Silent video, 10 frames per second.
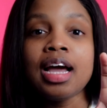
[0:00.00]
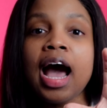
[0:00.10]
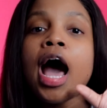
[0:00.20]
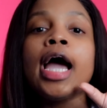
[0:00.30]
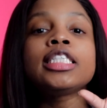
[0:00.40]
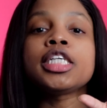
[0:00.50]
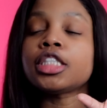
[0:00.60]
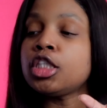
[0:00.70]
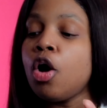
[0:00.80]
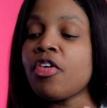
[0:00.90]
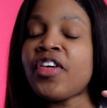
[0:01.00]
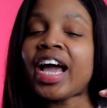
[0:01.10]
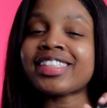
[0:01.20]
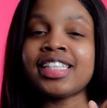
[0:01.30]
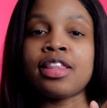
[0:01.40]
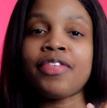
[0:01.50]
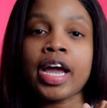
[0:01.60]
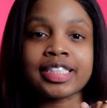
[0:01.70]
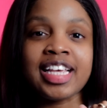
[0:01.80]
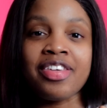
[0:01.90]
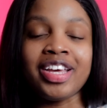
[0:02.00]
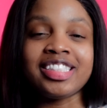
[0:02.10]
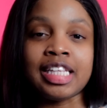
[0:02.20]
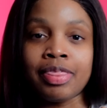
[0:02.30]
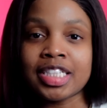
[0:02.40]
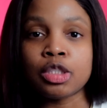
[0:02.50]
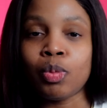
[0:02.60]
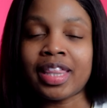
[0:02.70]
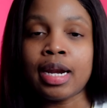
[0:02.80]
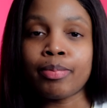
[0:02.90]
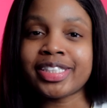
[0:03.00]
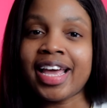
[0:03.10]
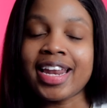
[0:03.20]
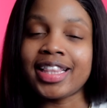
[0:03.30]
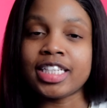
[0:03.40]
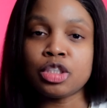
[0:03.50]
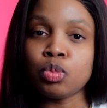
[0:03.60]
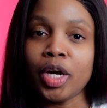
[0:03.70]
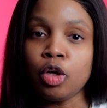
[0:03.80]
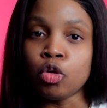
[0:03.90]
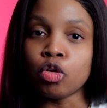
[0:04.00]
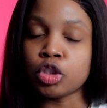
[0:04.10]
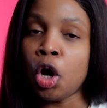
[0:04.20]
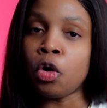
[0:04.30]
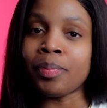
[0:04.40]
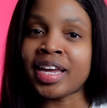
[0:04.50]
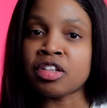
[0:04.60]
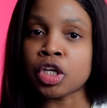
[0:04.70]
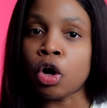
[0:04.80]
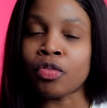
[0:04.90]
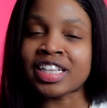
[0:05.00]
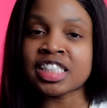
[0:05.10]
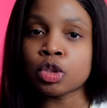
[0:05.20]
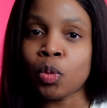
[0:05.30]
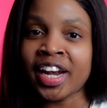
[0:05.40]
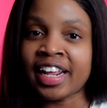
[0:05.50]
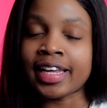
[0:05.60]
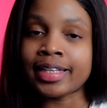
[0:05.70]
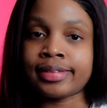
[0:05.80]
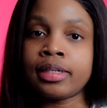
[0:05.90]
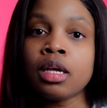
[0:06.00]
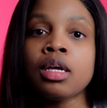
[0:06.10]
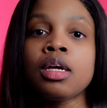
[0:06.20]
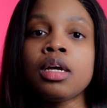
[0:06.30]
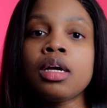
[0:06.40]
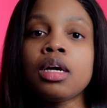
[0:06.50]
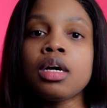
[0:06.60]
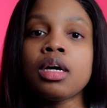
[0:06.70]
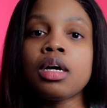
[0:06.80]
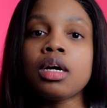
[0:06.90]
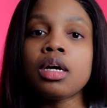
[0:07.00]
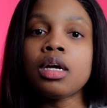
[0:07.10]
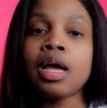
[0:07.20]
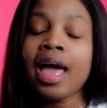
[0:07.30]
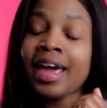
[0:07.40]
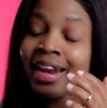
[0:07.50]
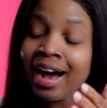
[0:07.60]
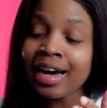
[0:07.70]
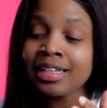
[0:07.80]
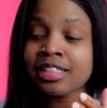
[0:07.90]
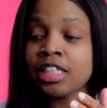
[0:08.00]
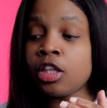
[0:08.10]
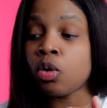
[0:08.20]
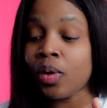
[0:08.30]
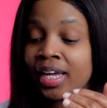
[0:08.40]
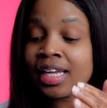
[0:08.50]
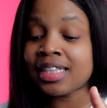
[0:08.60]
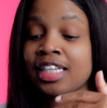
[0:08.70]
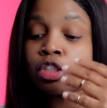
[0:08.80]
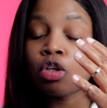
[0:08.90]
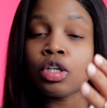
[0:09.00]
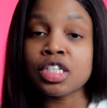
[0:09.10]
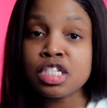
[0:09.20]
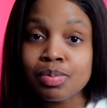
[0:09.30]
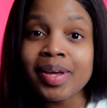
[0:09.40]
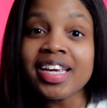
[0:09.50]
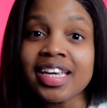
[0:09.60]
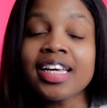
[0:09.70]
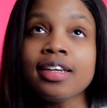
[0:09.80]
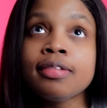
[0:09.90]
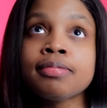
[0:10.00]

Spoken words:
I just know the facts, and the facts say this, and this is what the number said, and this is what Google told me, so this is what it is. And honestly, the way that this girl is speaking,